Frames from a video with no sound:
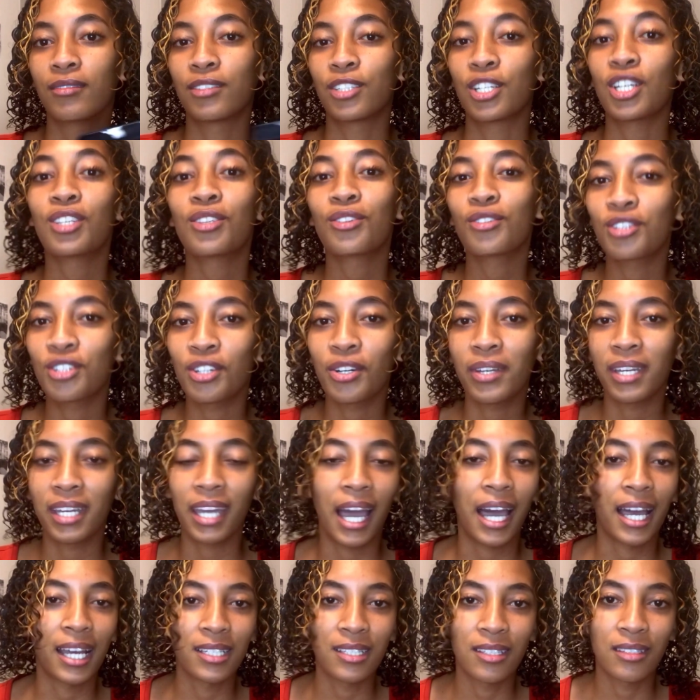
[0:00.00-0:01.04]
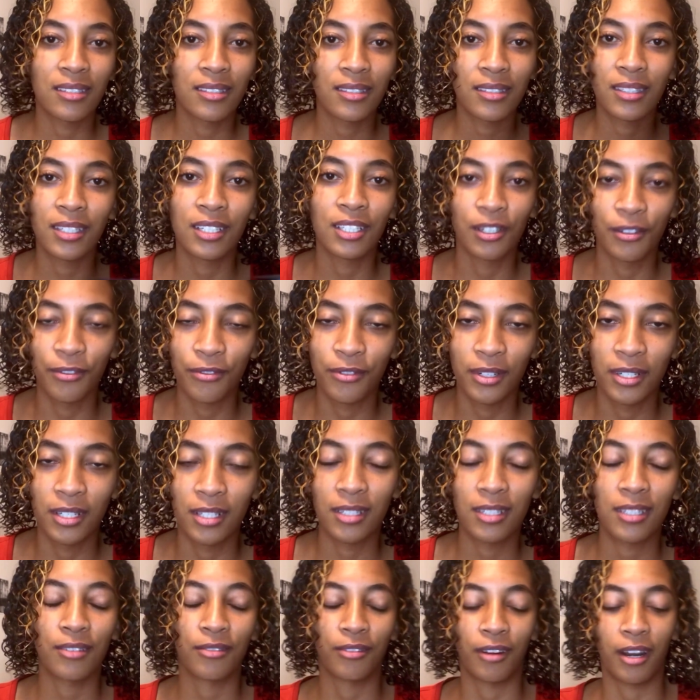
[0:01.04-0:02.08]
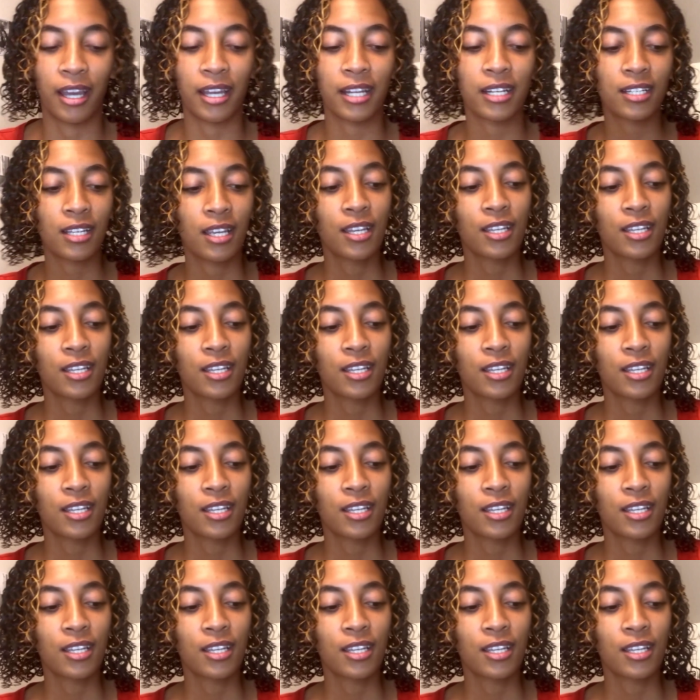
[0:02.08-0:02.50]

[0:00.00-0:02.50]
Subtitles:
to show you guys the difference, right?